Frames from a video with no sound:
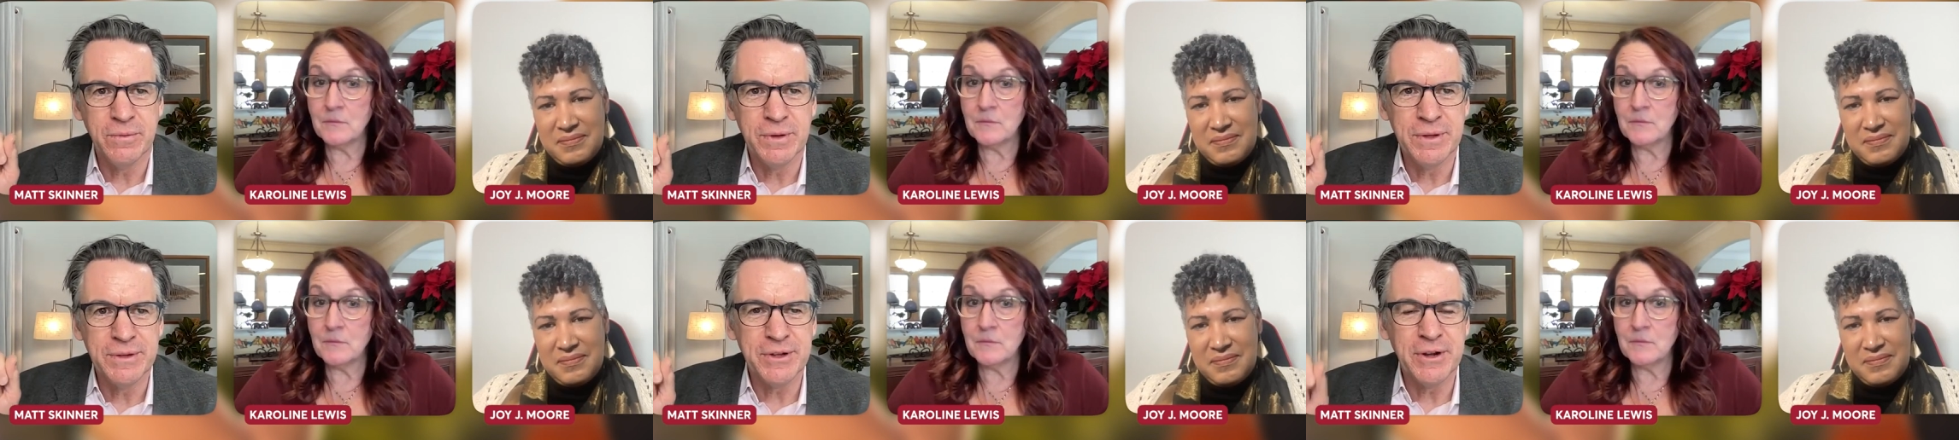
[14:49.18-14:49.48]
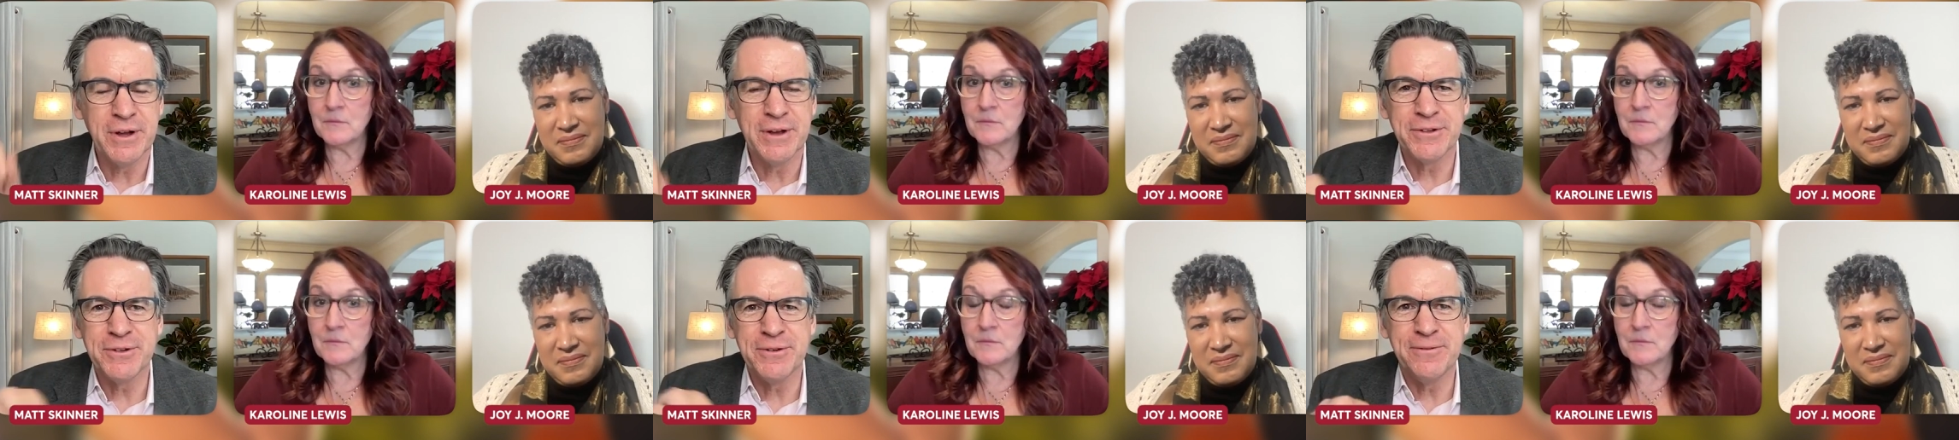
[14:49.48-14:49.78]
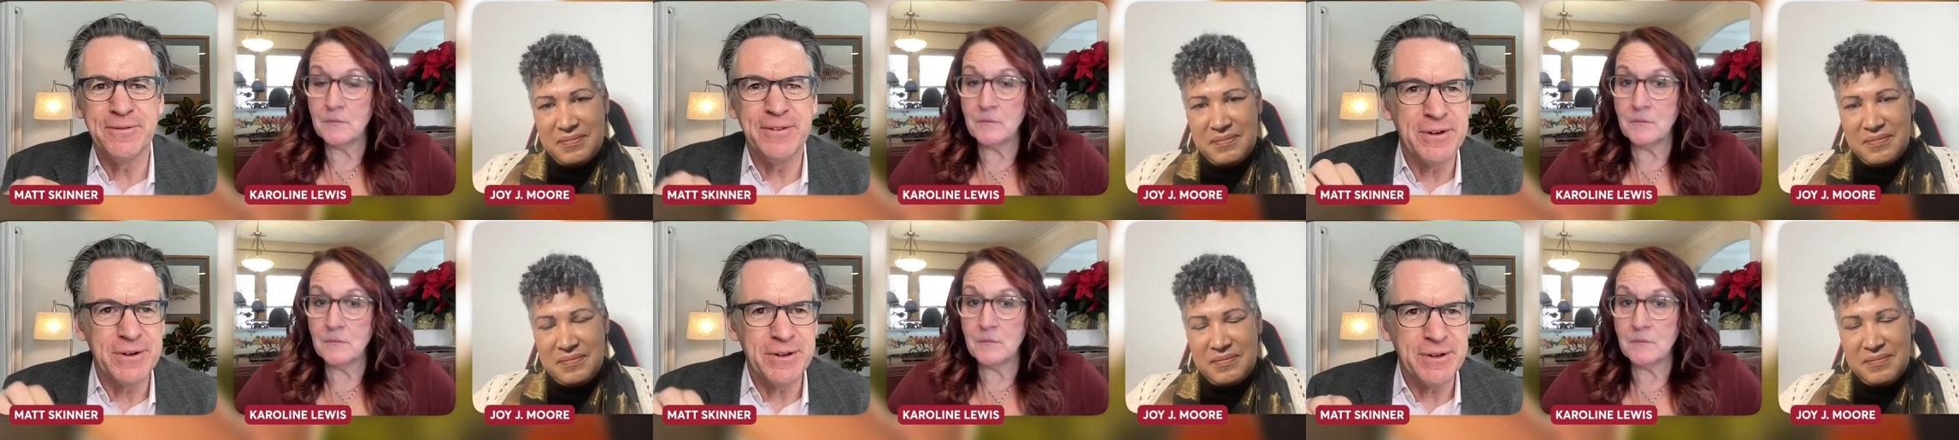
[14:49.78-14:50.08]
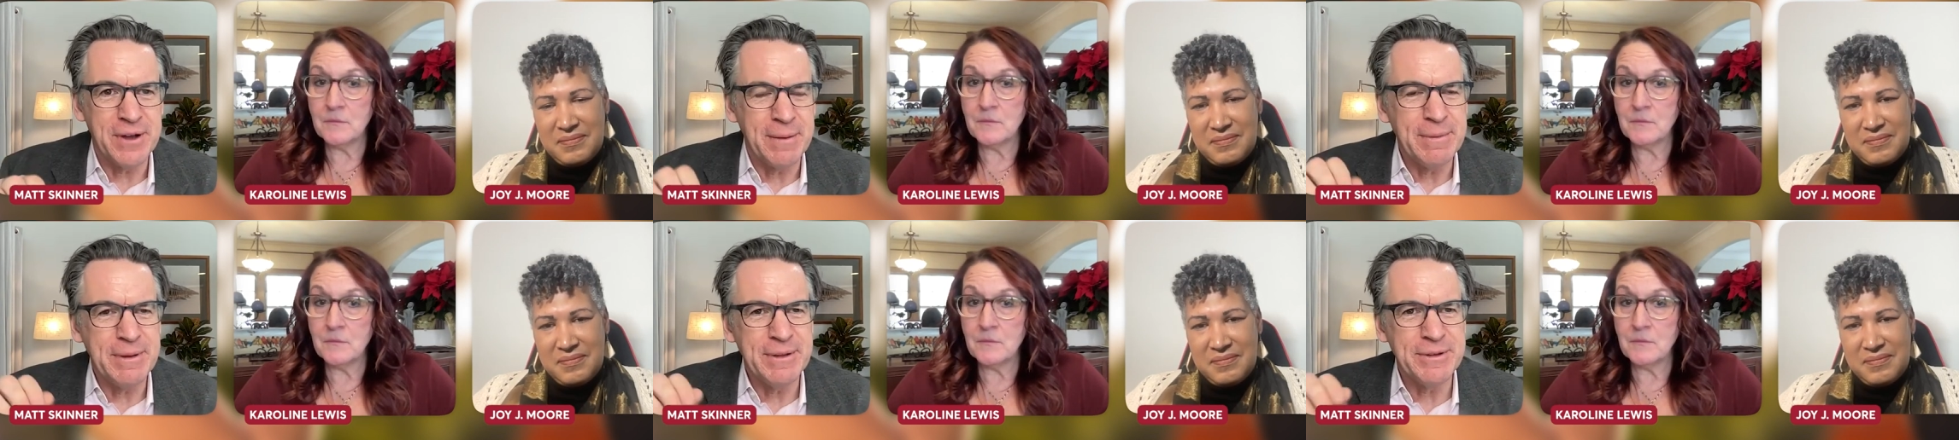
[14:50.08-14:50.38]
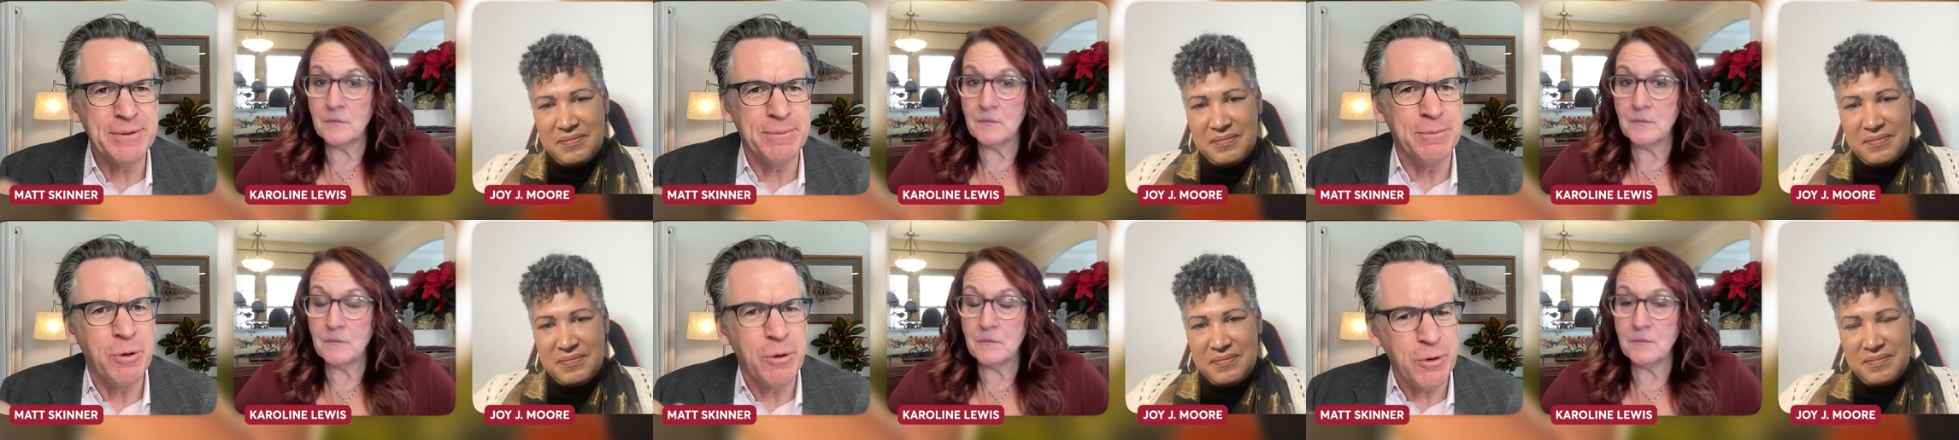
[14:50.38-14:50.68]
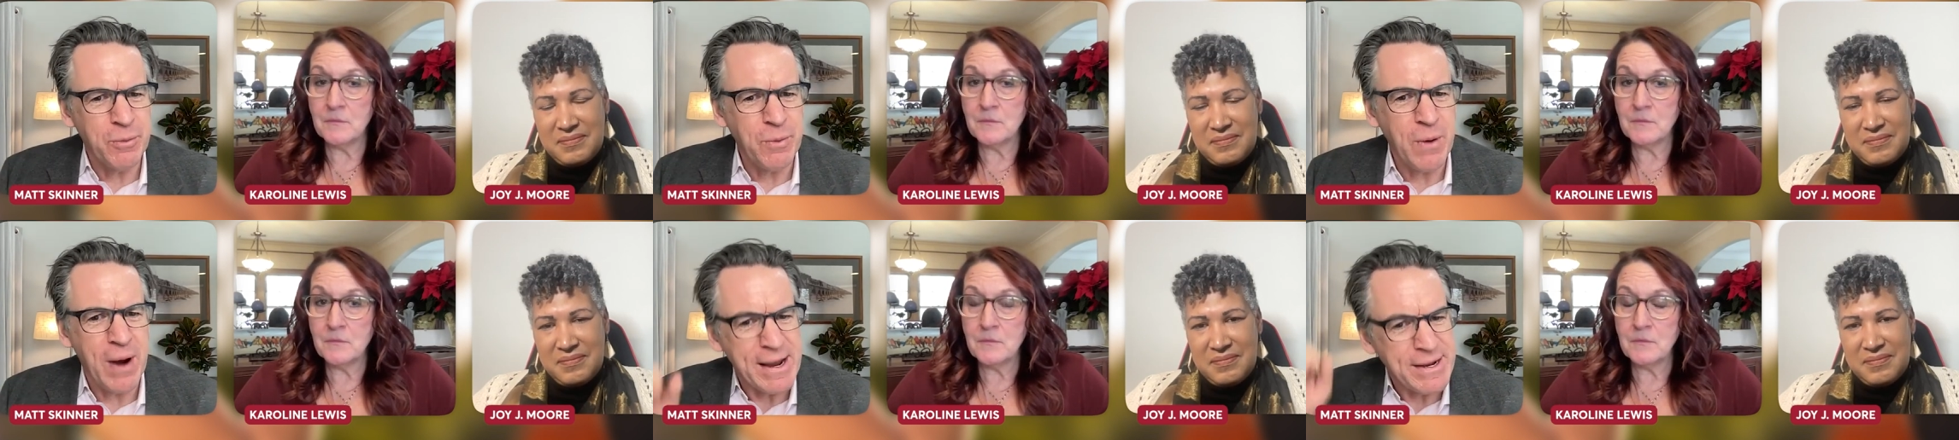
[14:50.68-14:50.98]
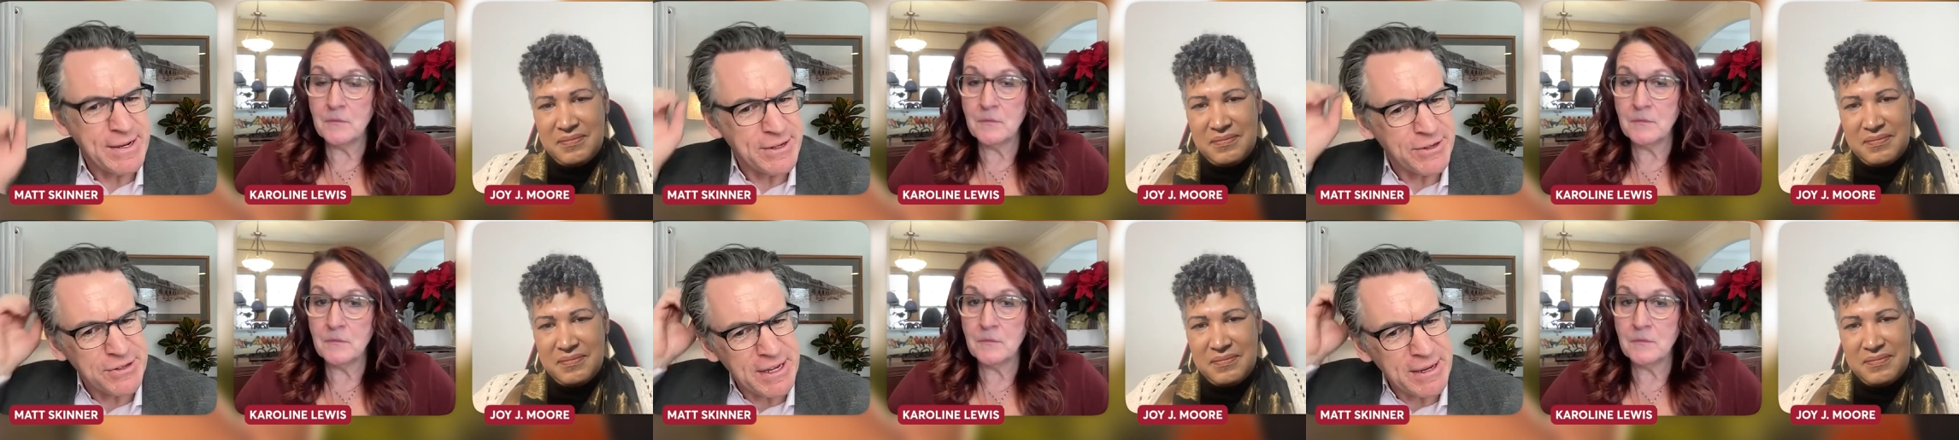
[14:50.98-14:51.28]
Speaker 1: Is it also fair to? I mean, is it more
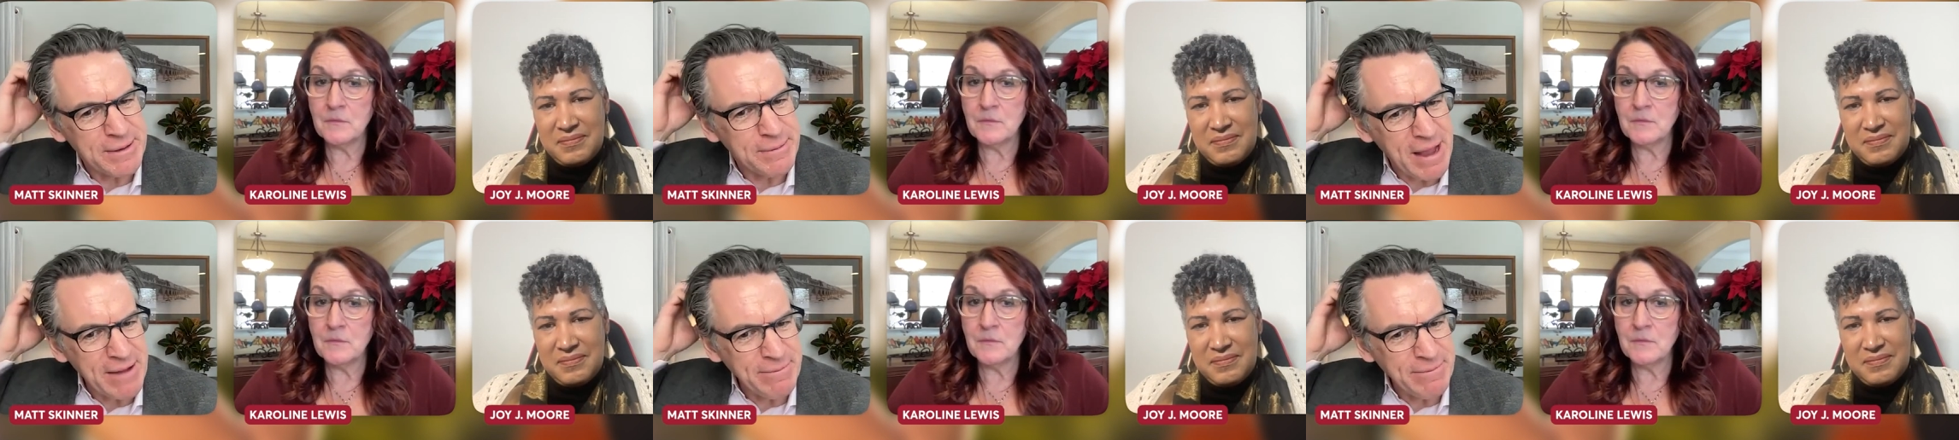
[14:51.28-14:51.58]
right to say